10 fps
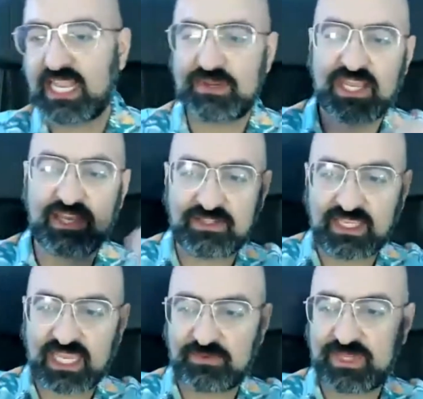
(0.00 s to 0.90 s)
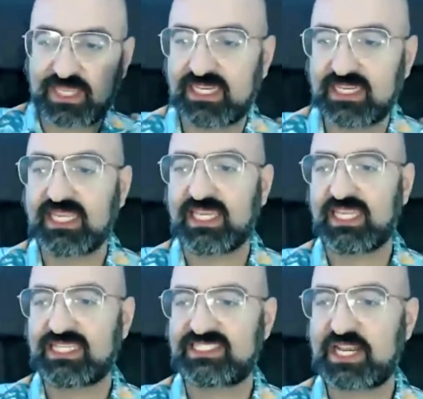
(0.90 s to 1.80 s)
me know and we can
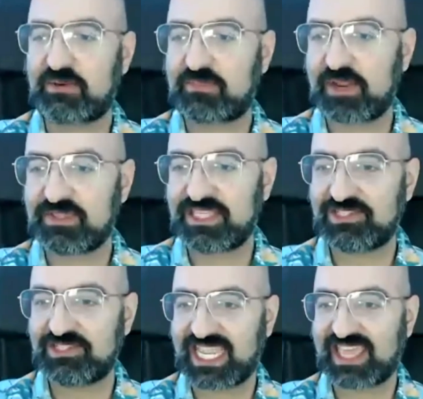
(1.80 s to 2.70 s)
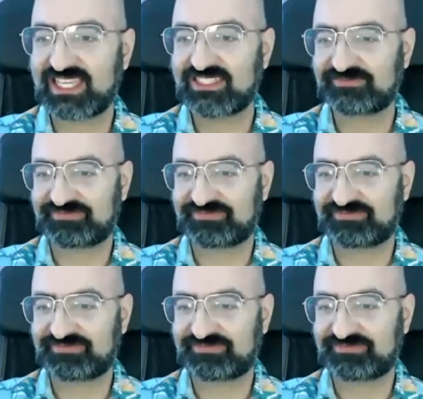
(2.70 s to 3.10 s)
celebrate with you together.